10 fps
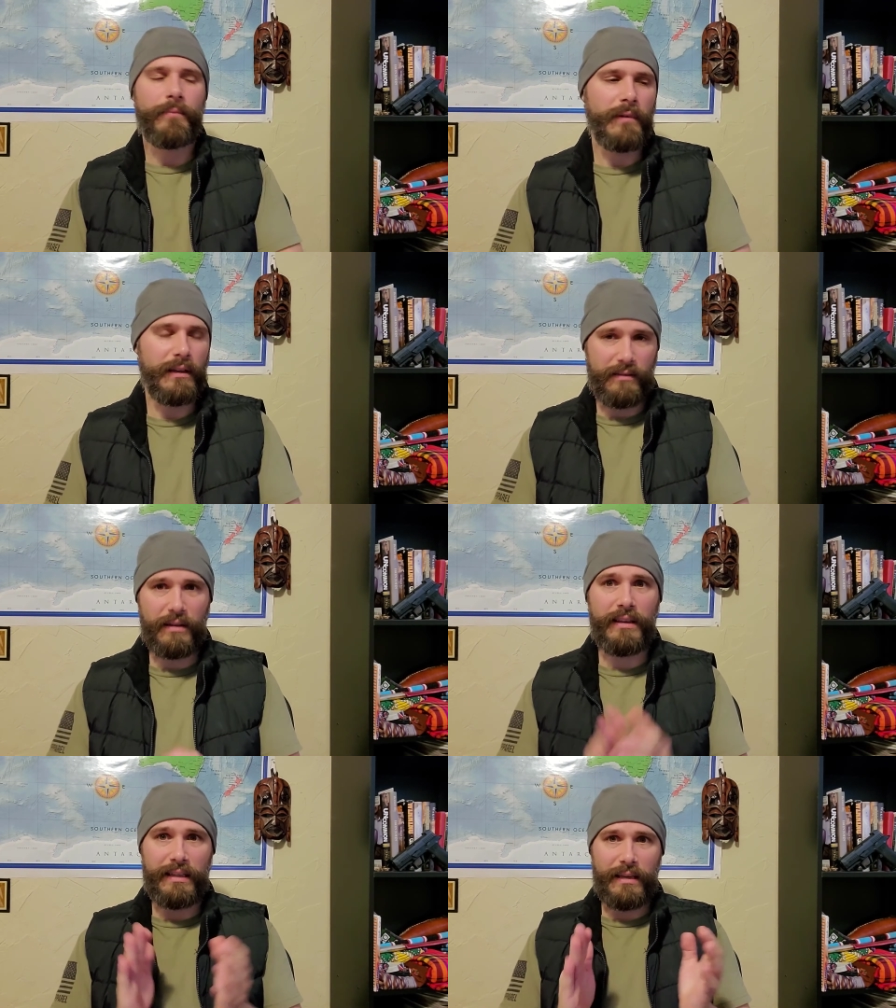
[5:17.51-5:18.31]
It's the
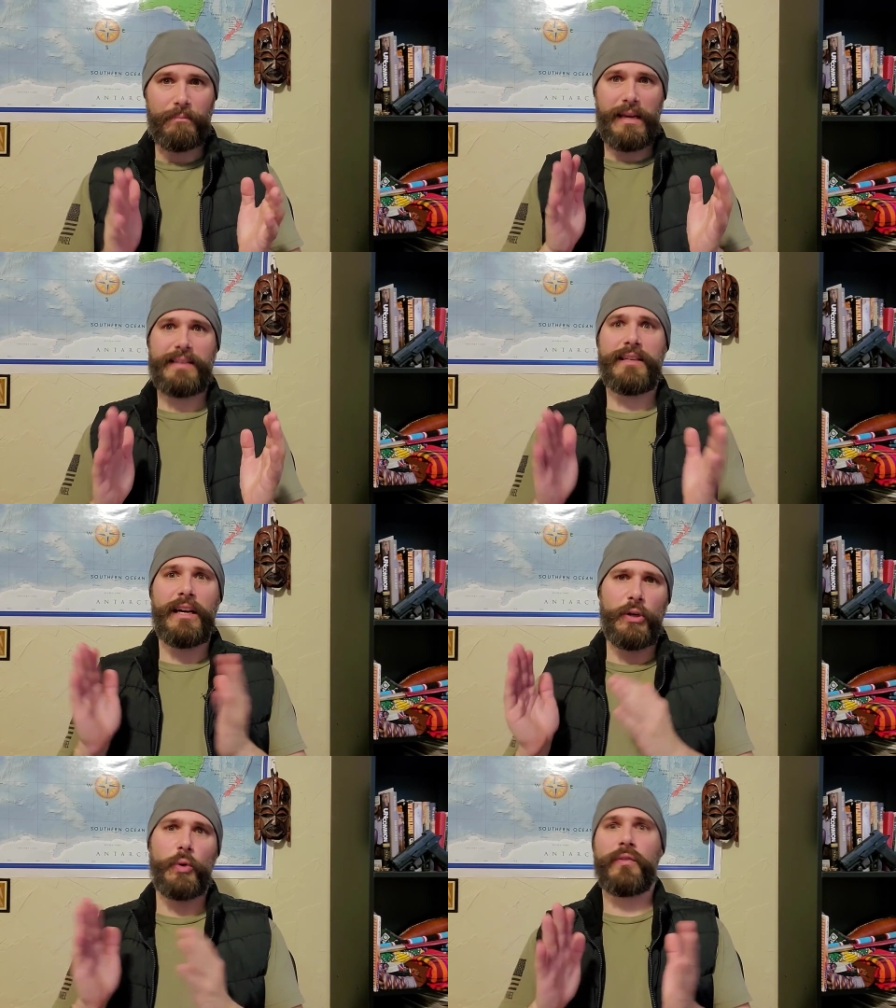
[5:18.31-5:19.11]
thing that makes
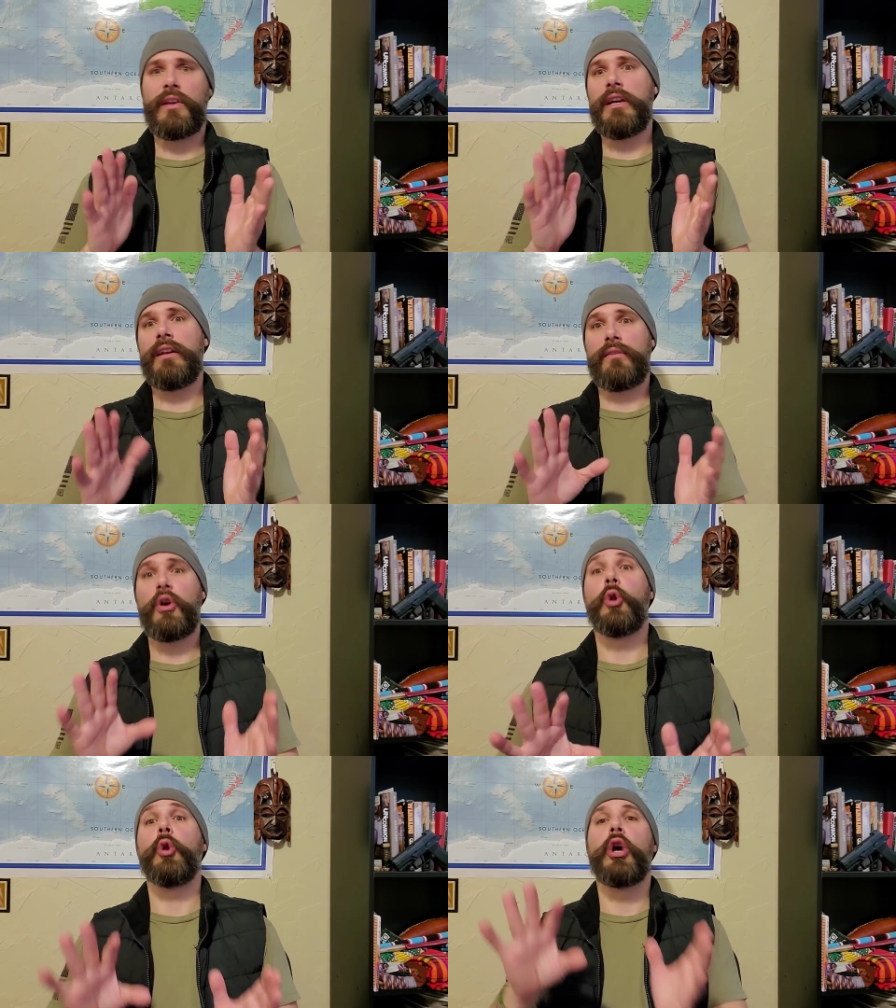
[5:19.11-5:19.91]
gun owners and guns
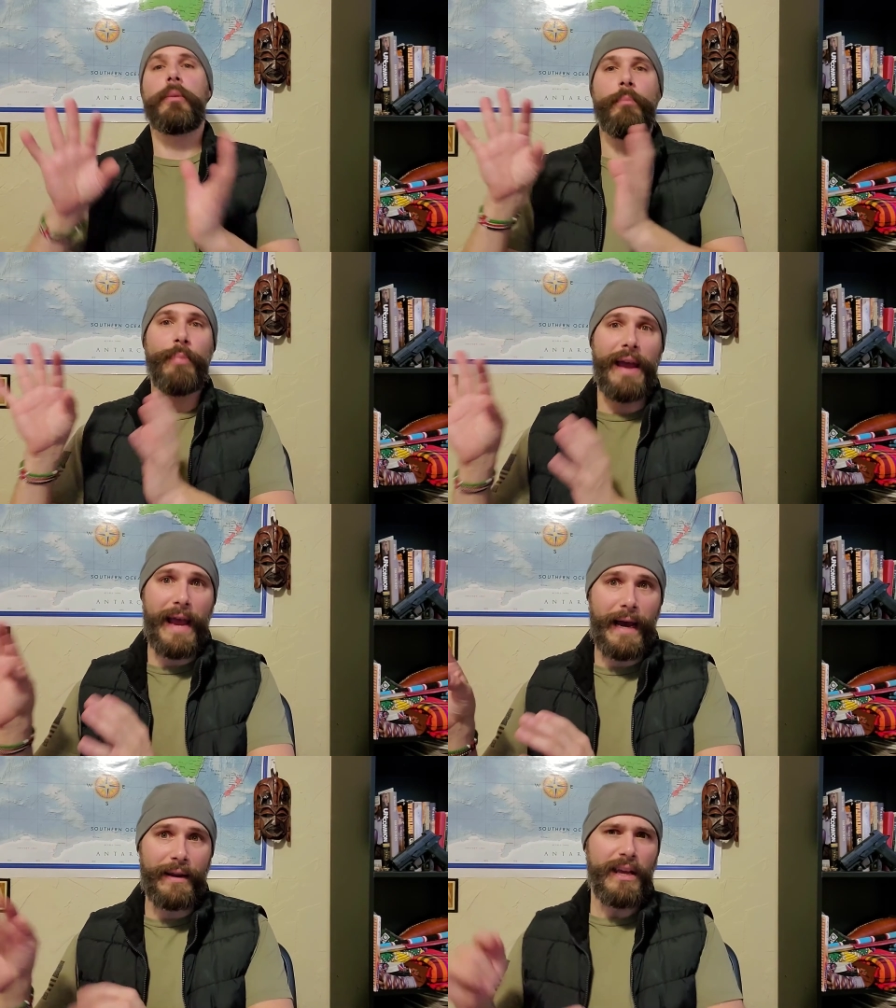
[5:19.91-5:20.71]
look
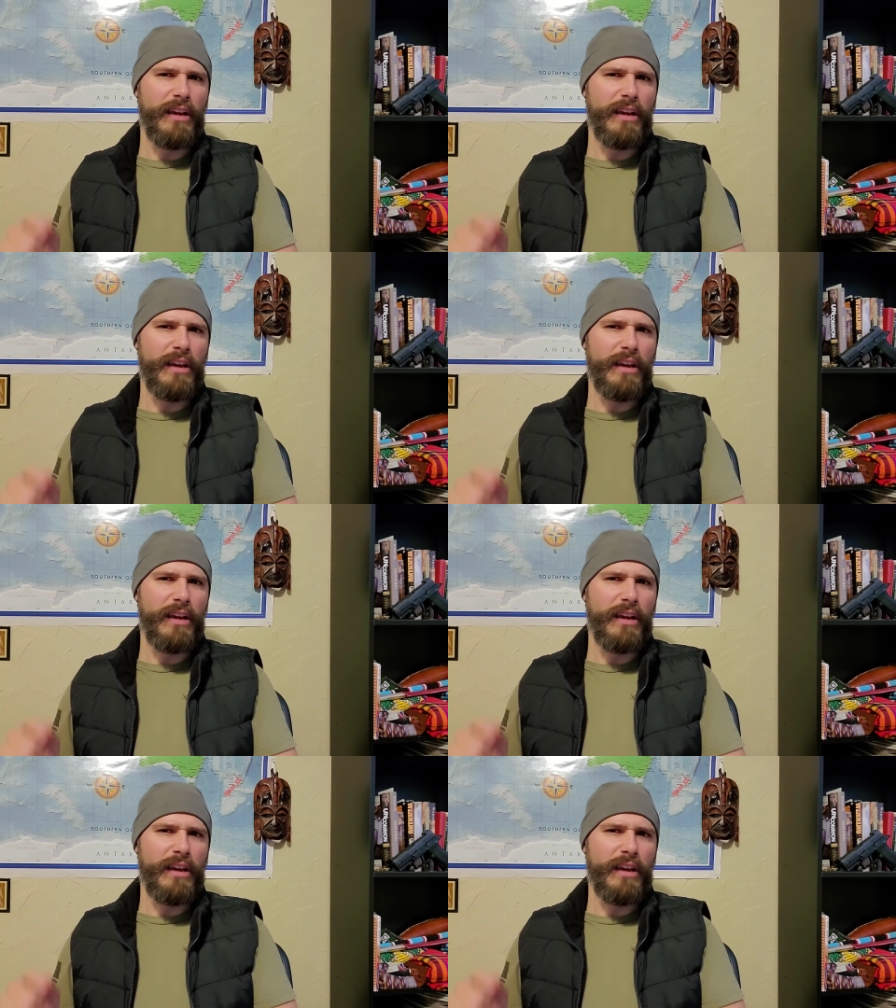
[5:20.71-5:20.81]
bad.